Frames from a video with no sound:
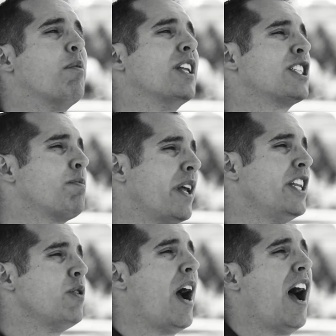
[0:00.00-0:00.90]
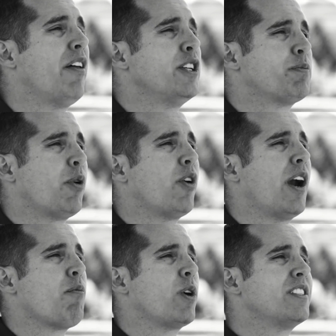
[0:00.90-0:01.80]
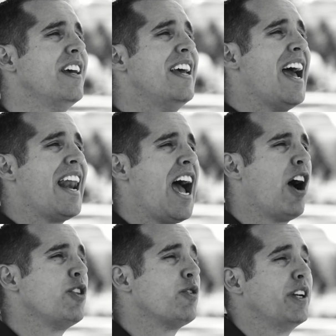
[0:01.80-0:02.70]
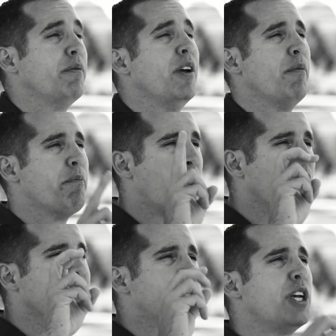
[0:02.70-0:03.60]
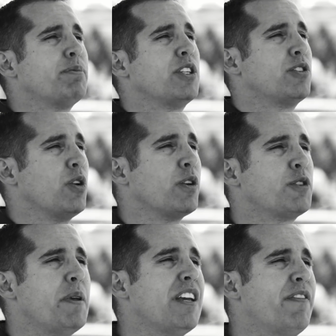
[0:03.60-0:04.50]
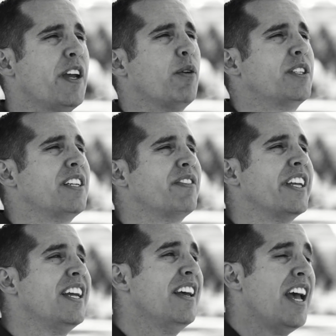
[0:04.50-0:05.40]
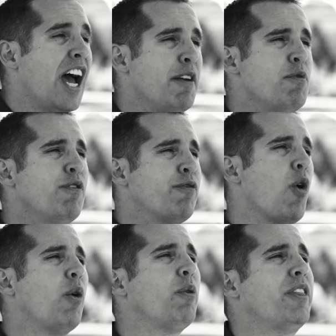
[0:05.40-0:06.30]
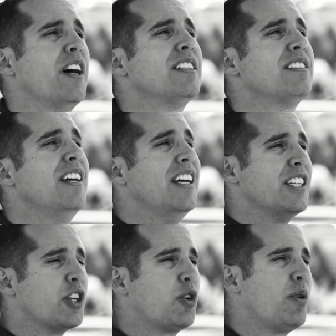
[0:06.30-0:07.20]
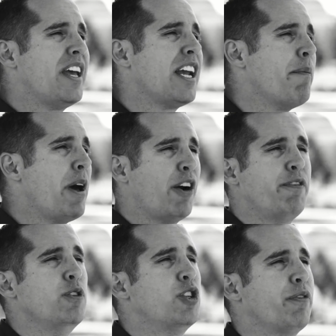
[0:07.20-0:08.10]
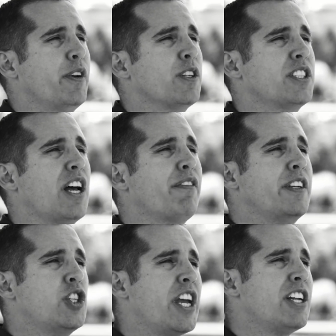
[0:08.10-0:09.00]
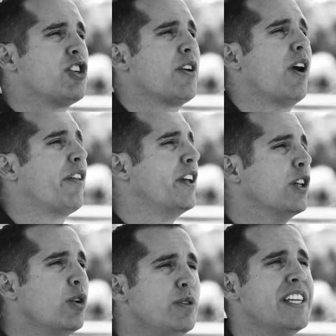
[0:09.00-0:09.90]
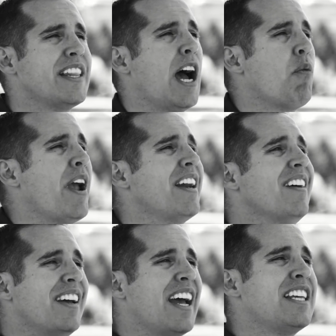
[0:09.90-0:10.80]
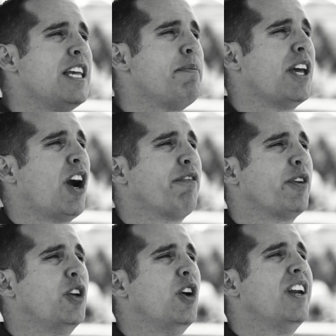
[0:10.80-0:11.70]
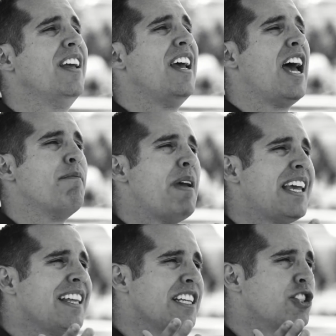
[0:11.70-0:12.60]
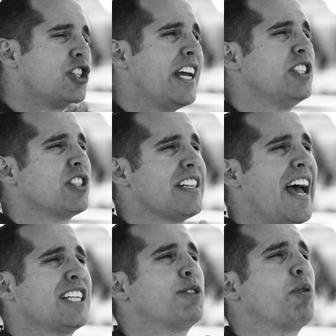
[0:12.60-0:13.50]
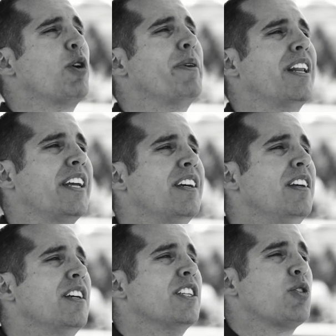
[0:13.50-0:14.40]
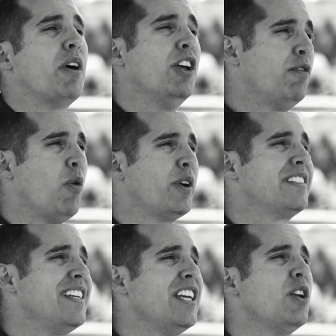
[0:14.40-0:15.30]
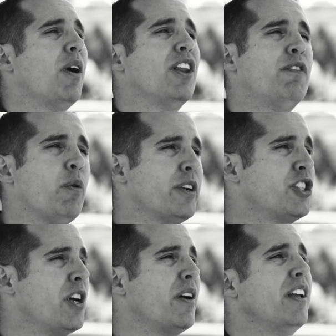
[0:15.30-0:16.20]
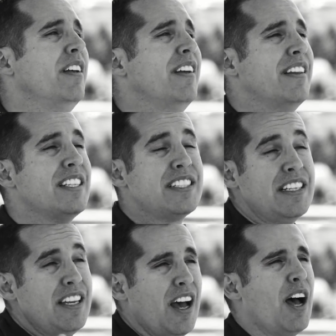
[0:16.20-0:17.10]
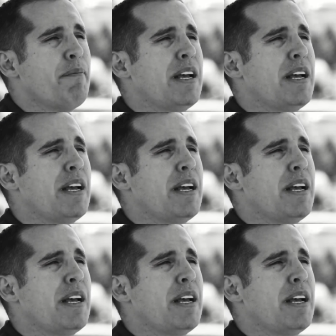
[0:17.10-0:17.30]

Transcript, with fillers: we'll explain to you how this program works and how you can burn the ships, so to speak, figuratively, and move forward with us to creating a better future for yourself and changing your health and losing that weight and keeping it off for good and making these changes last permanently. So I look forward to seeing you. I look forward to sharing this uh,